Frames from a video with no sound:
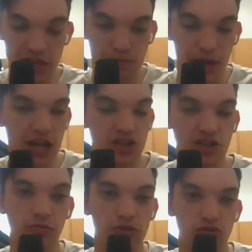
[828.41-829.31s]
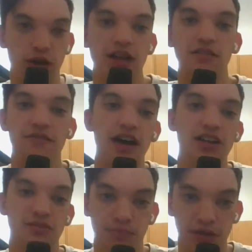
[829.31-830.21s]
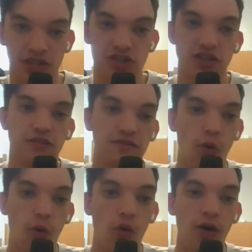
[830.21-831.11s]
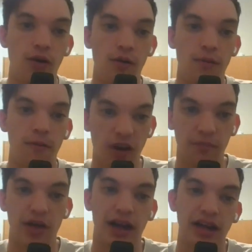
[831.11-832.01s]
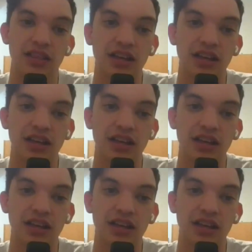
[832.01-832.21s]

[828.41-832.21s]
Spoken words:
is patient when trying to find his positioning for run blocking.